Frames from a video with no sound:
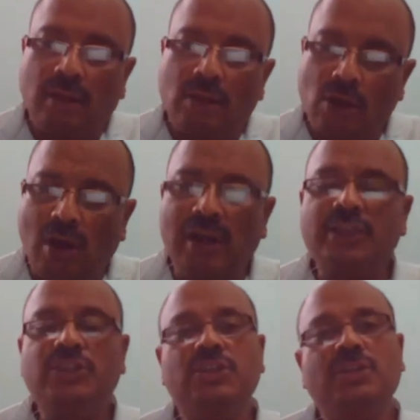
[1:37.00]

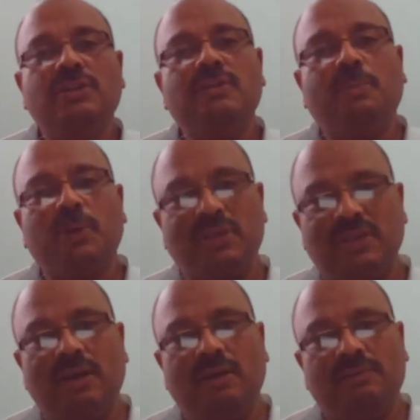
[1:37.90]
Knowledge is the
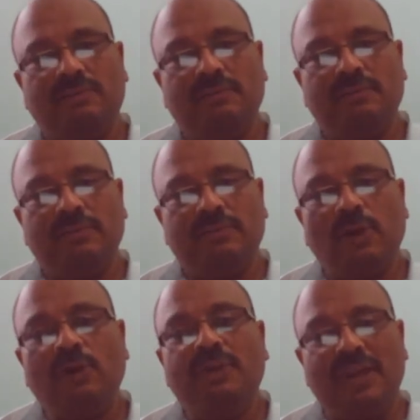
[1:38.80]
preserve
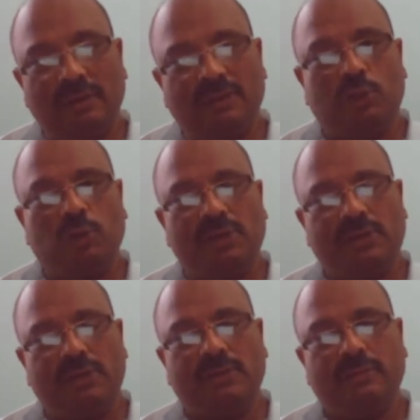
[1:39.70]
of
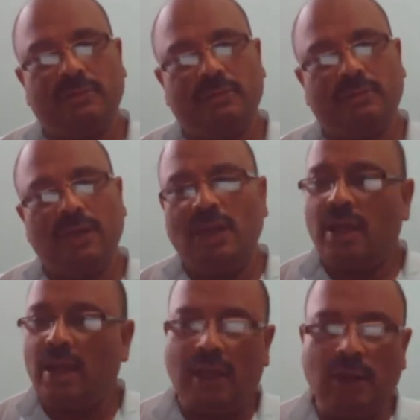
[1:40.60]
individuals,
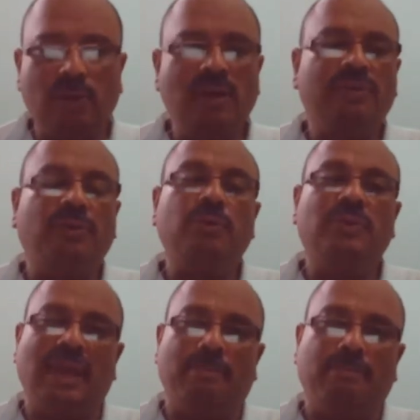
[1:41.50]
and only through
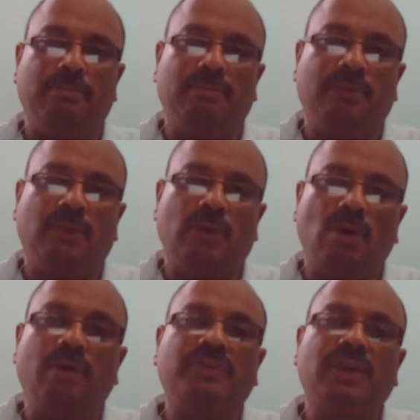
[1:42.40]
them
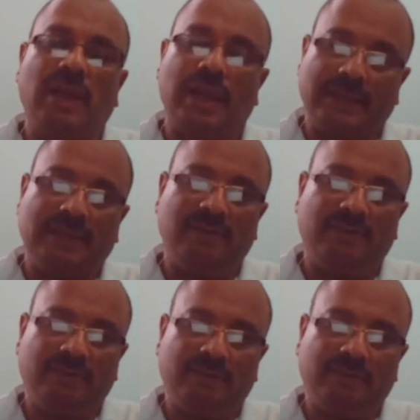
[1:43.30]
of the collective.